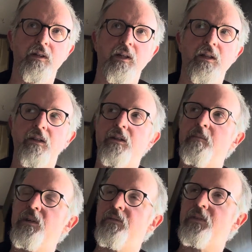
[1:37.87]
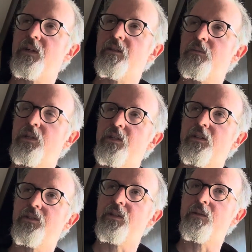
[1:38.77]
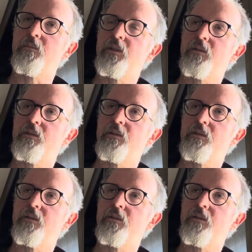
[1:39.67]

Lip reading: in the dummy. In fact, I'm trying to think of what